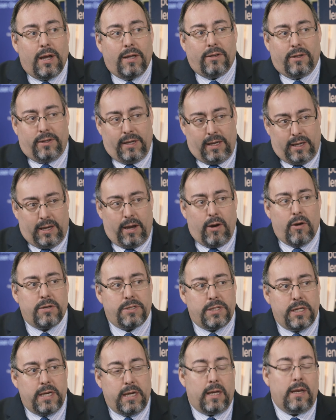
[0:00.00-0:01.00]
and that they can
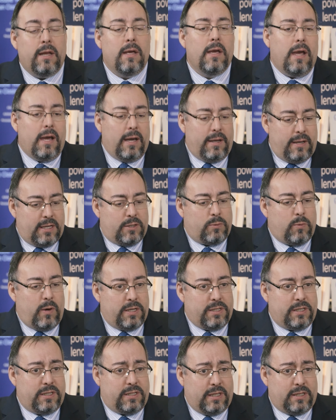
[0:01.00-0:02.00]
guarantee it. And that's why
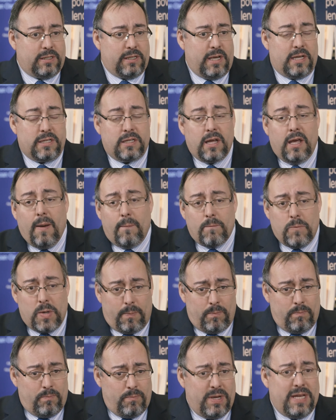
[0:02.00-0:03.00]
it's a success.
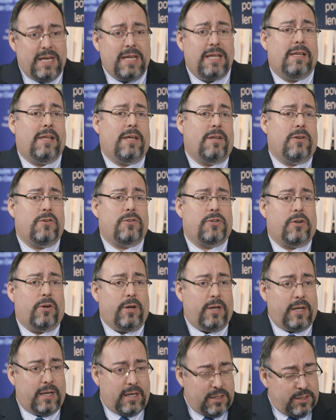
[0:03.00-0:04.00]
But many lenders are
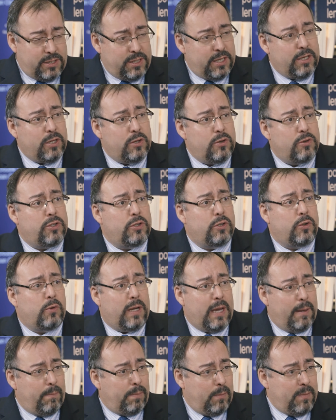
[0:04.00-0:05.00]
going to continue
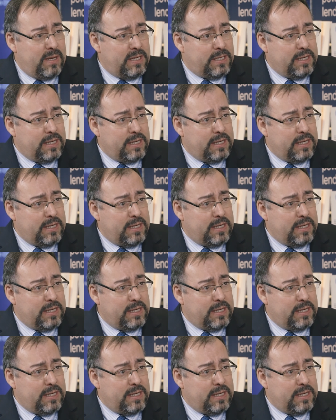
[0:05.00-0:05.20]
to implement